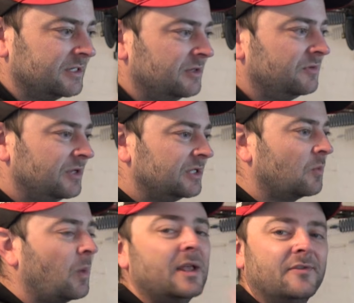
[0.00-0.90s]
you need to
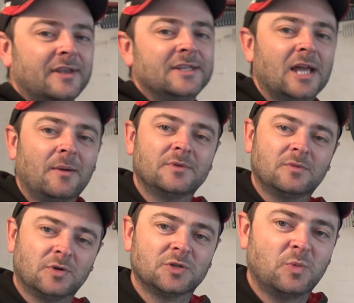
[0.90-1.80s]
weigh things up
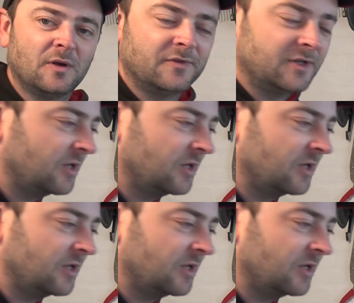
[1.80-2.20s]
to what's worth to